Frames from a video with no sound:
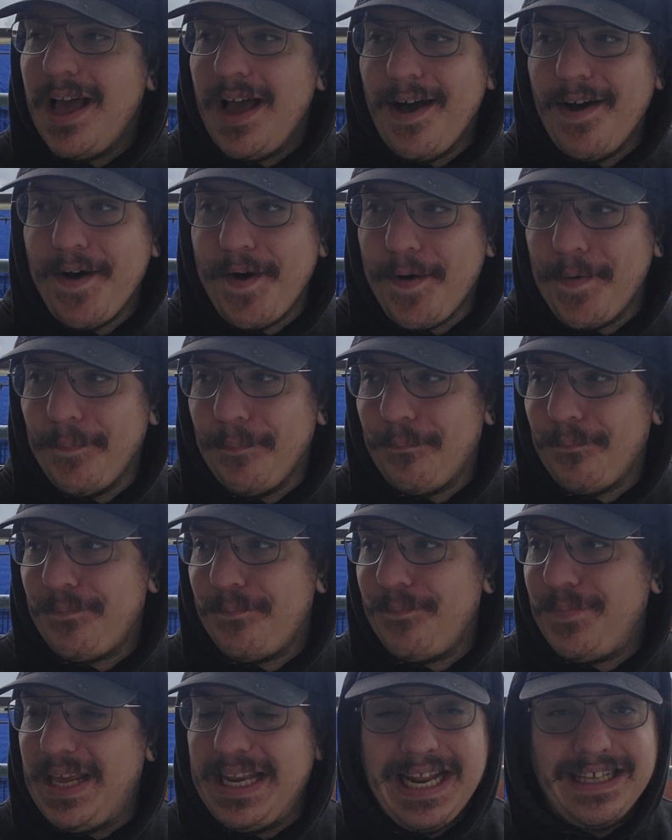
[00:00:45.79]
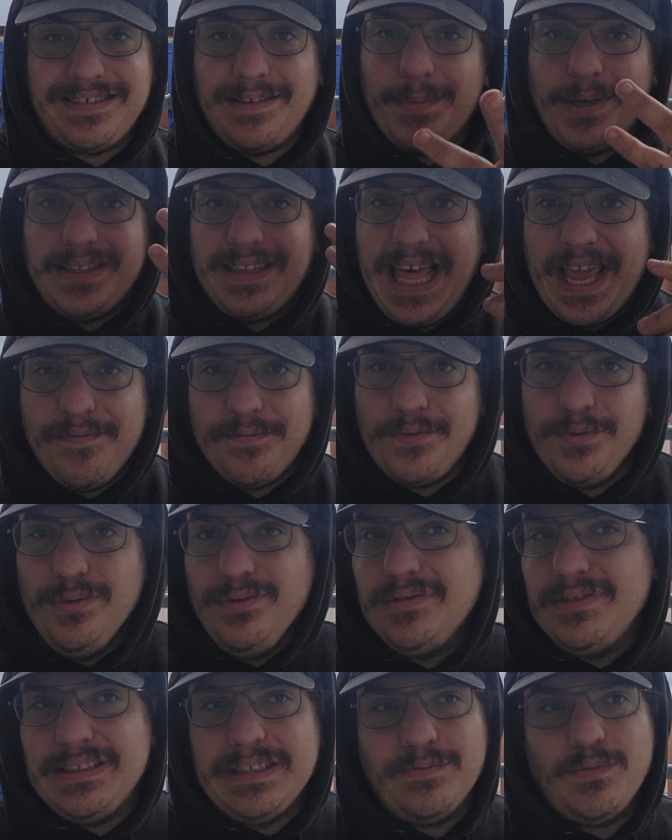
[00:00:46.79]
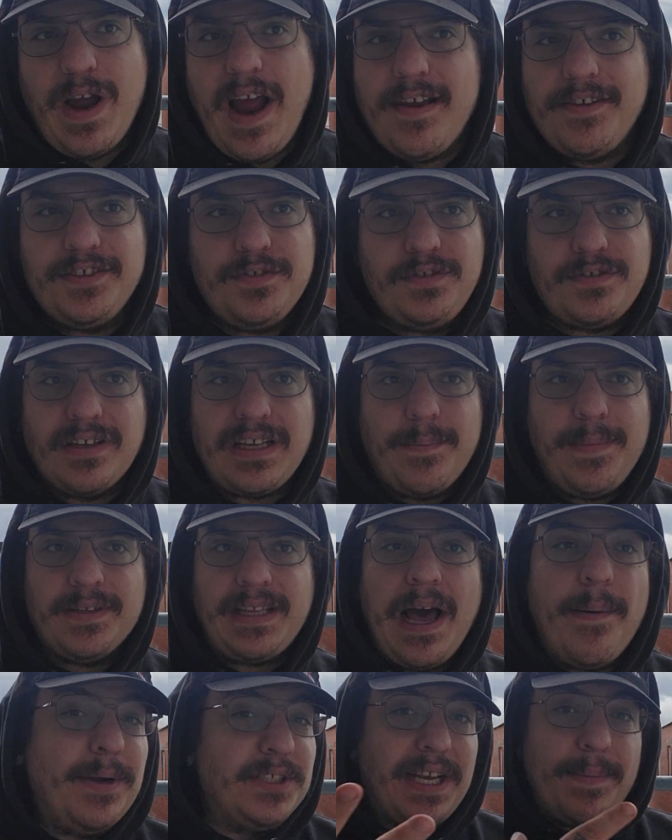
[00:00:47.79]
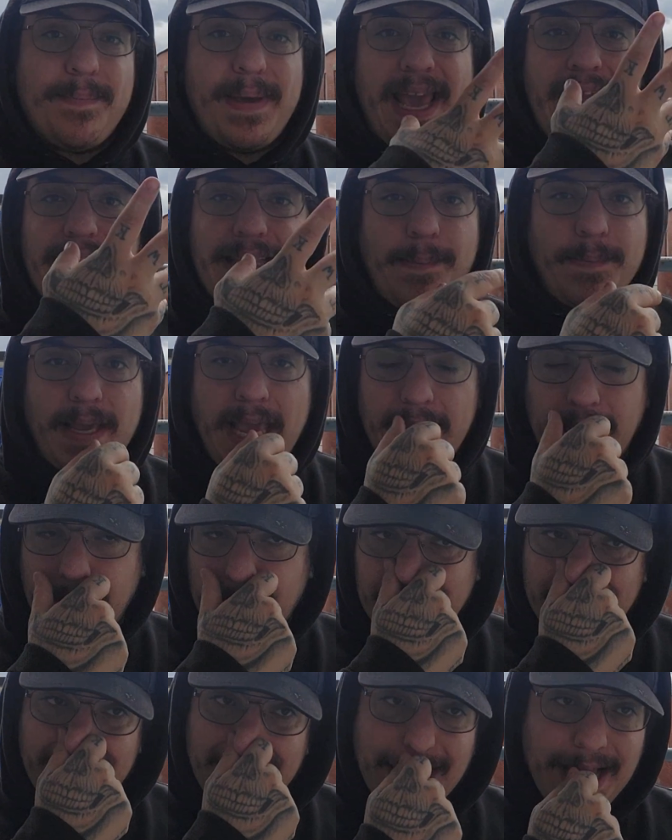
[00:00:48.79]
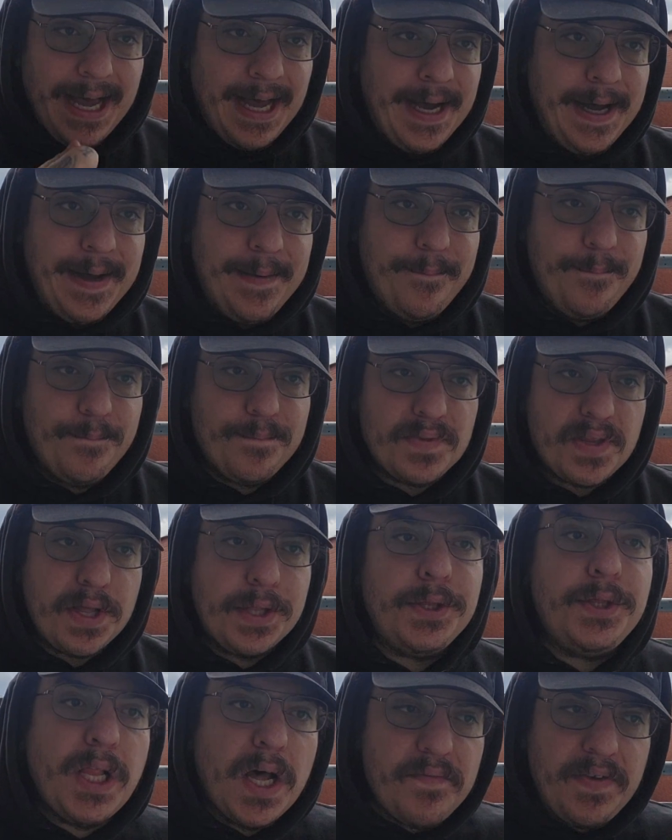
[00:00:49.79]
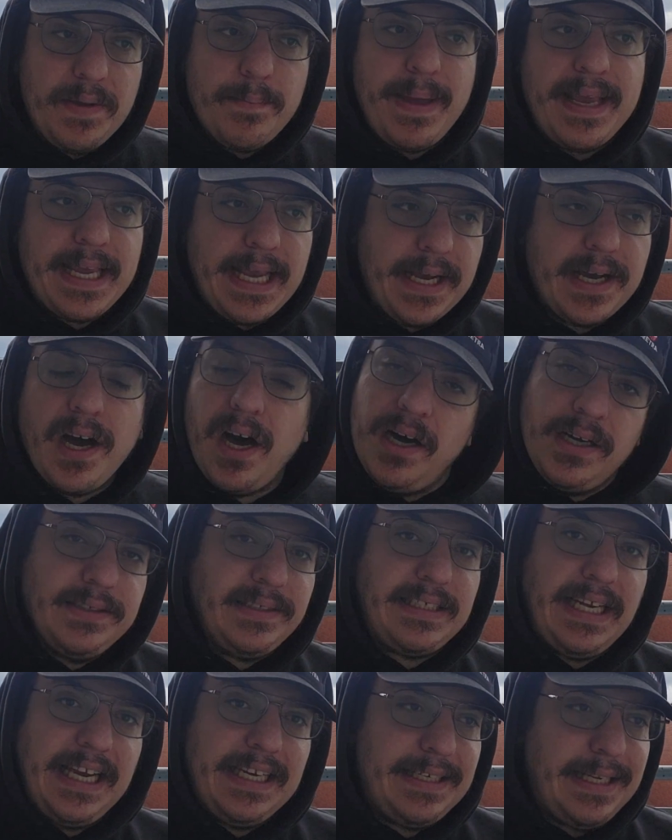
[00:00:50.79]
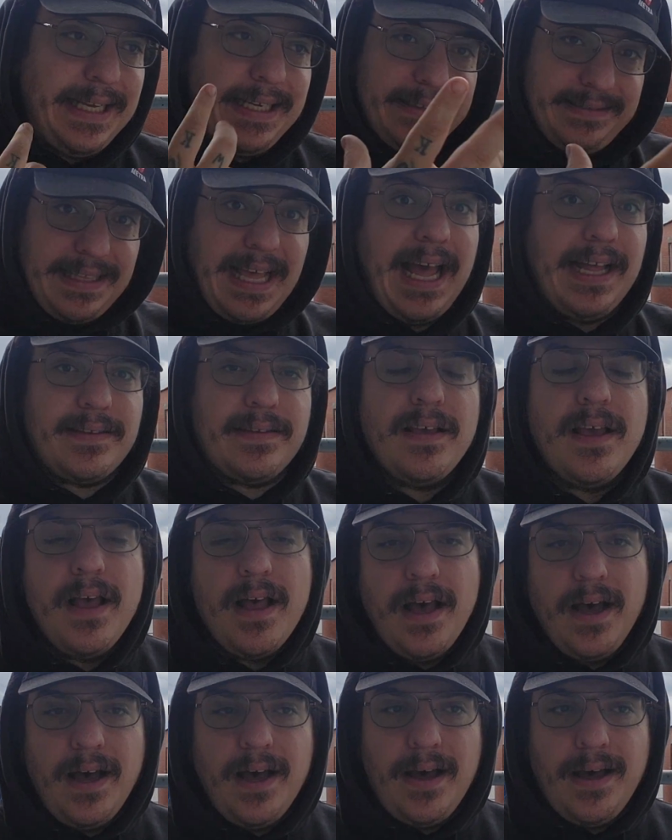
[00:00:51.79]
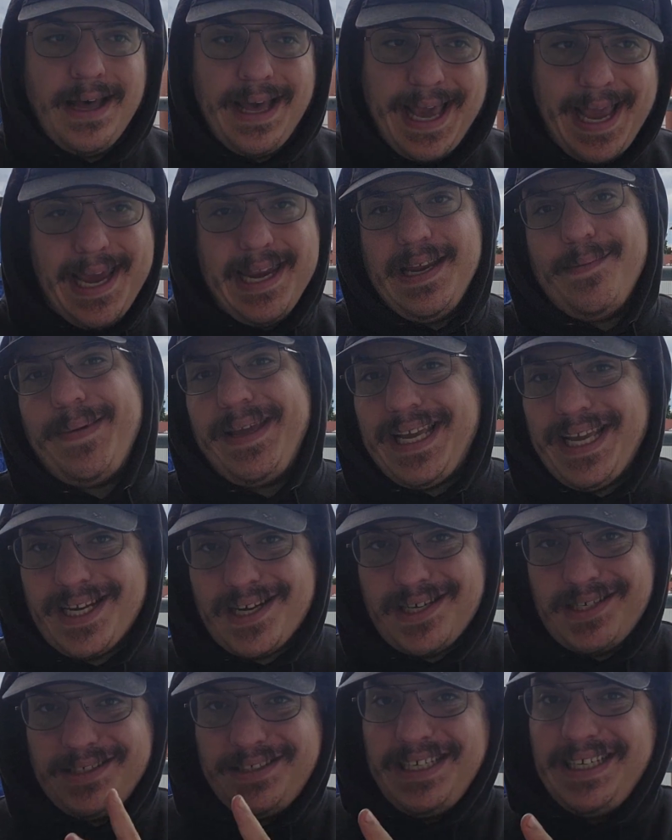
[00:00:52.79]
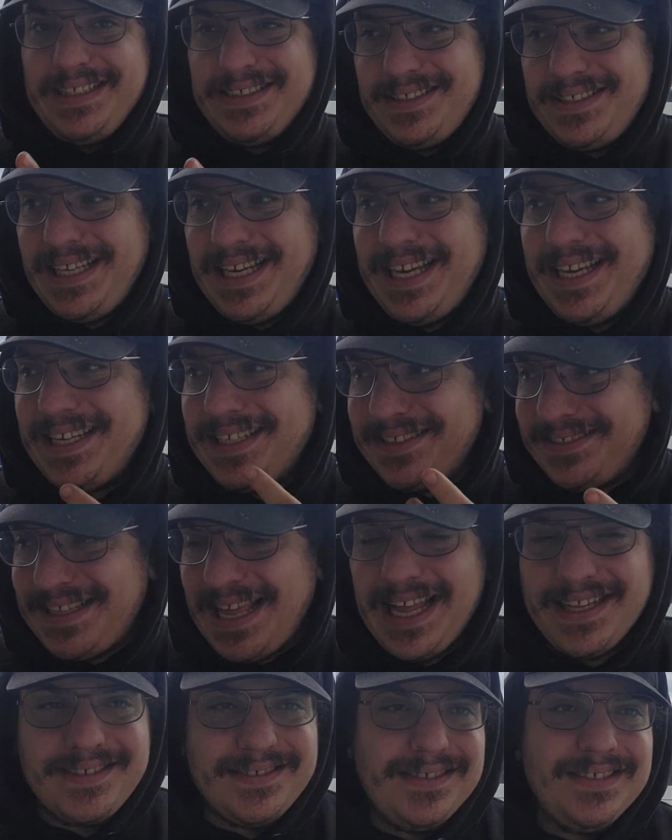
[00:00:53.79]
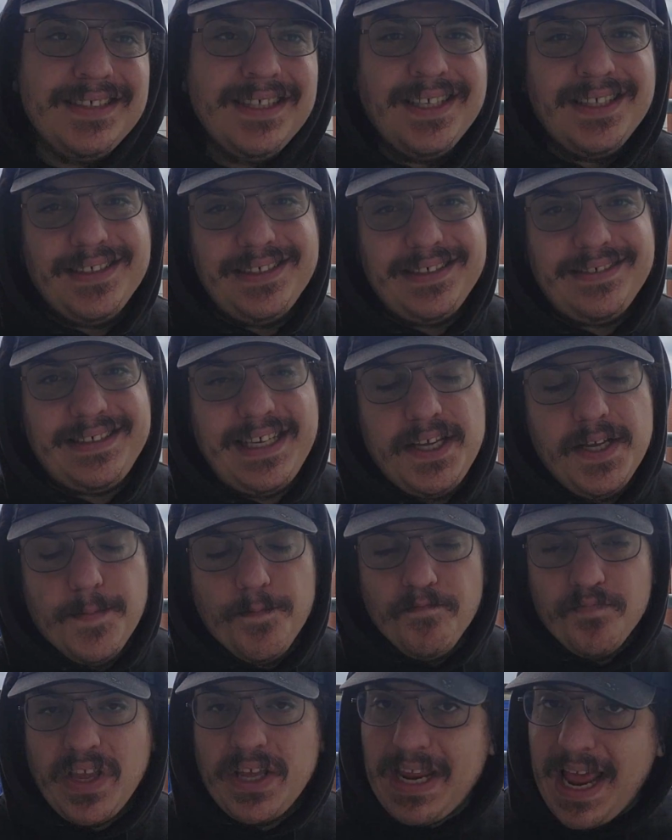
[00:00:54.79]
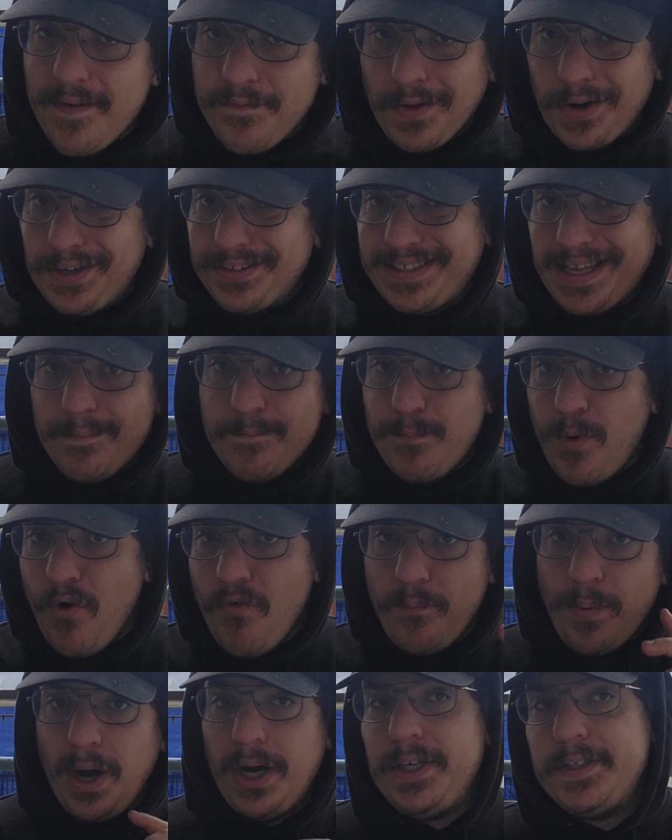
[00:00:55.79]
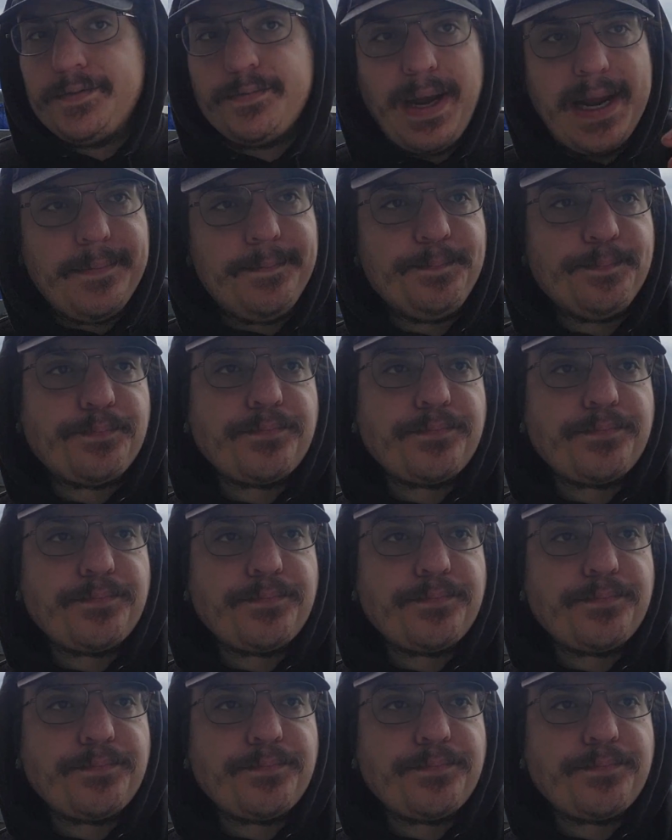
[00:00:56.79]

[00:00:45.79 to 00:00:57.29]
And that's about life too, where I just talk about how much I'm getting. Loving making content is that, hating making content is that, you see? And you have to understand both parts, right?